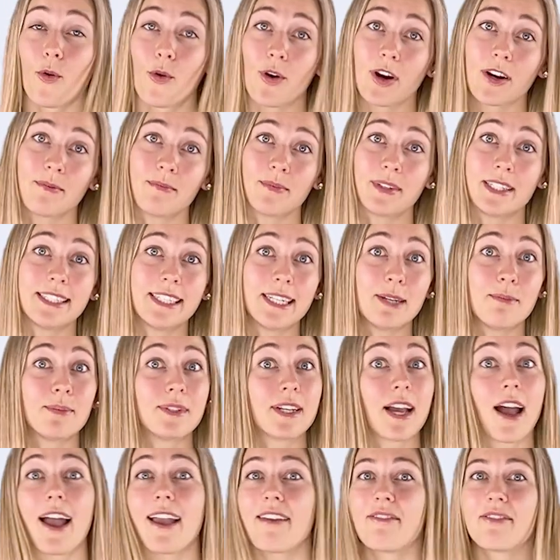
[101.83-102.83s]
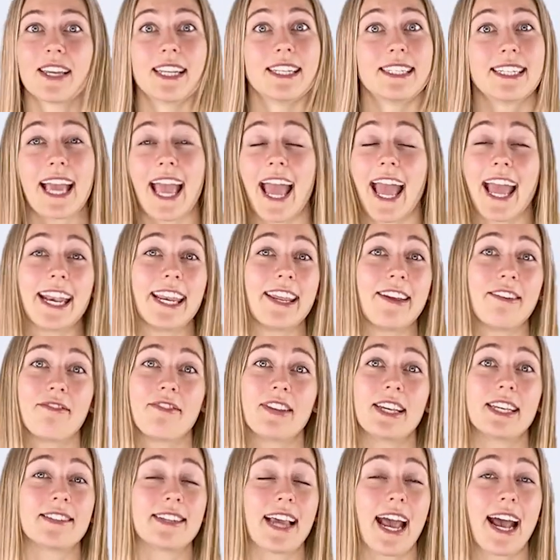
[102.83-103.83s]
or deep dive into any
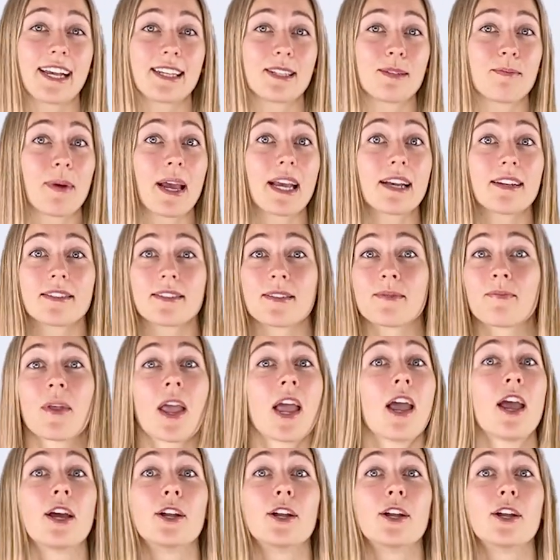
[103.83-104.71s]
of these aspects.